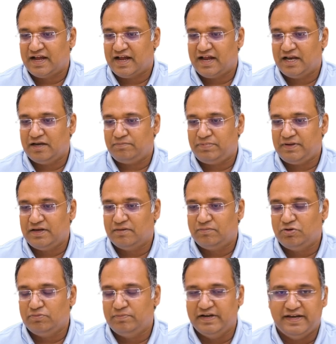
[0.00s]
and
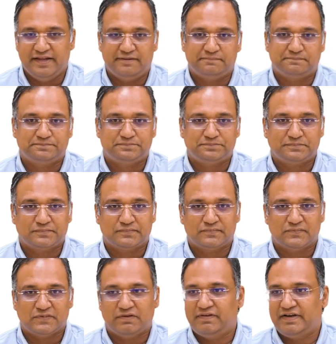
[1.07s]
PWBD.
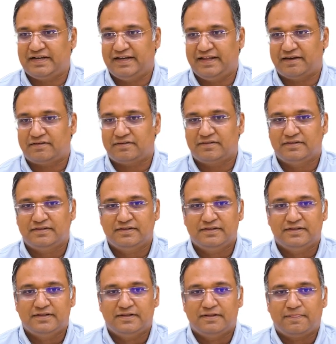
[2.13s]
Very clear.
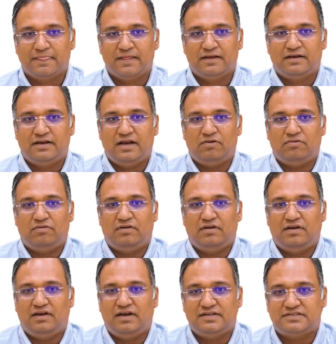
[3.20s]
Now,
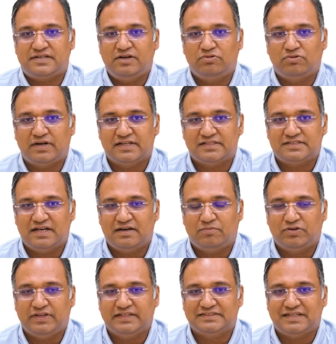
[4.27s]
let us try to understand
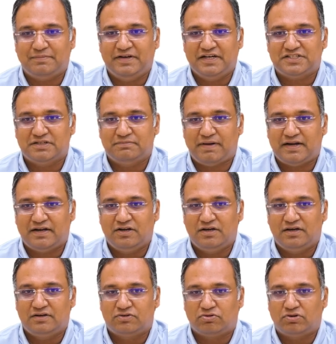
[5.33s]
about the examination pattern.
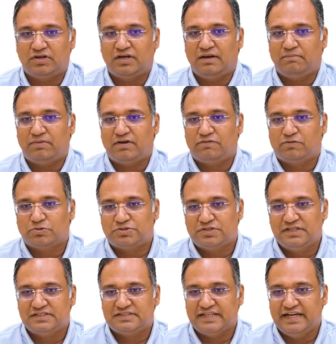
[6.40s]
Total number of
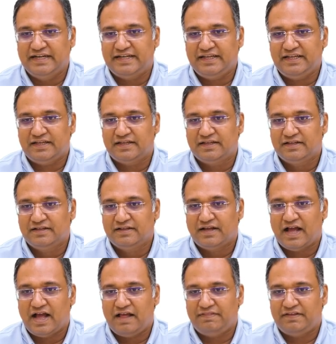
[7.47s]
question is 80
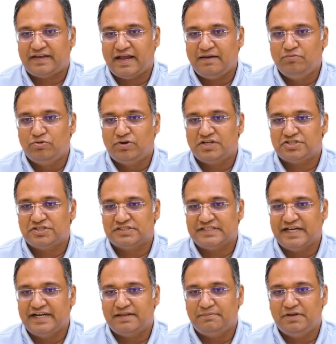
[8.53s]
and the time duration is
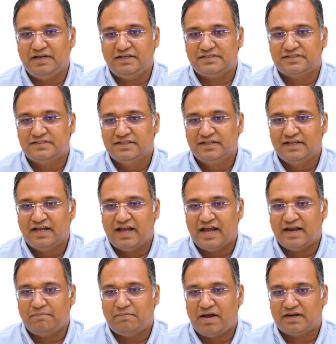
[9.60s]
90 minutes
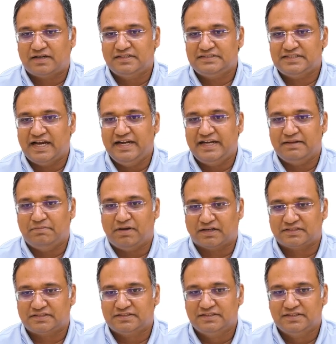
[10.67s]
and mark is 80
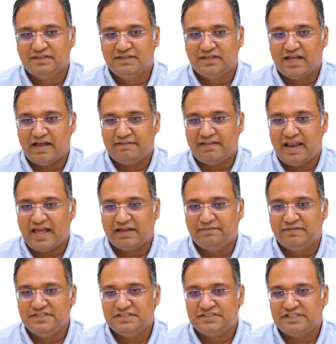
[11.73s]
marks. And the
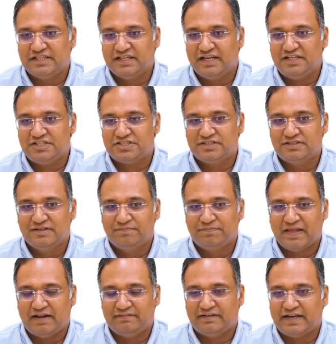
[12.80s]
language is English
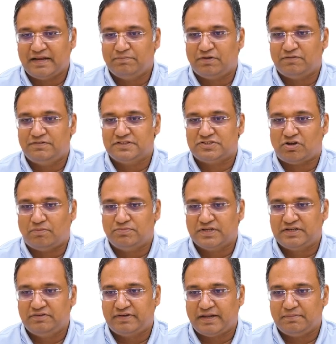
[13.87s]
and the type of is
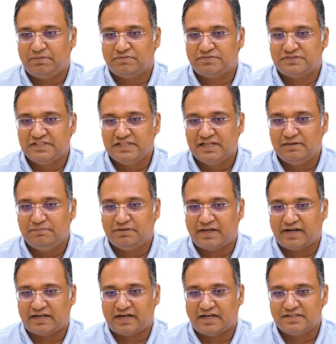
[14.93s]
objective type of single
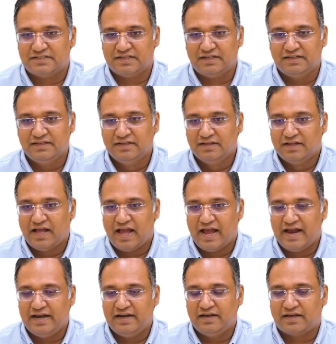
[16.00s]
correct answer
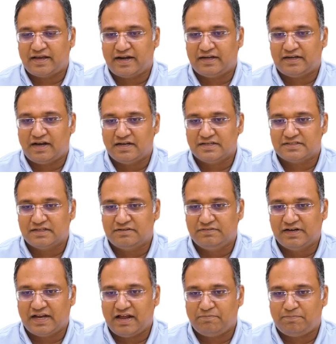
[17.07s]
and the correct answer
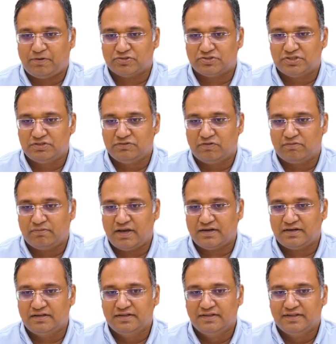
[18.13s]
will have positive one
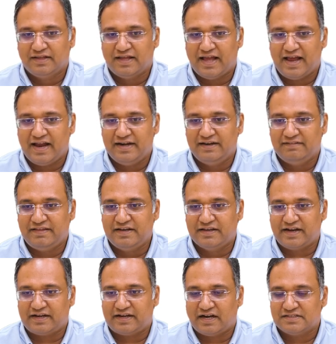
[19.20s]
mark and the
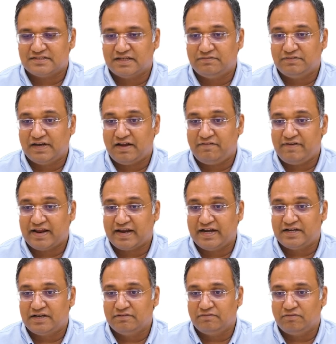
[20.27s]
incorrect answer will have
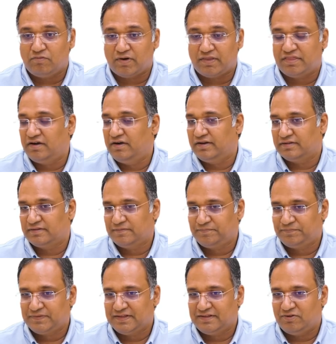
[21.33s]
negative one third.
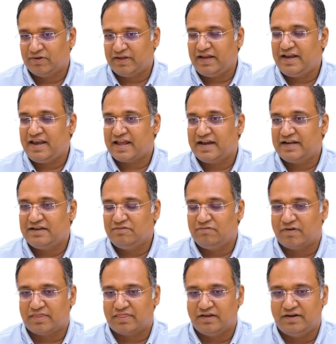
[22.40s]
Okay, negative
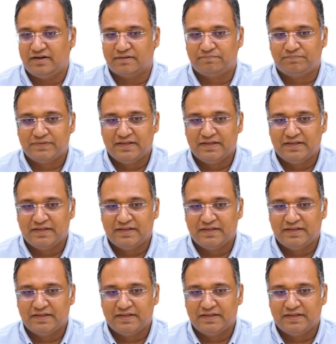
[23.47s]
one third.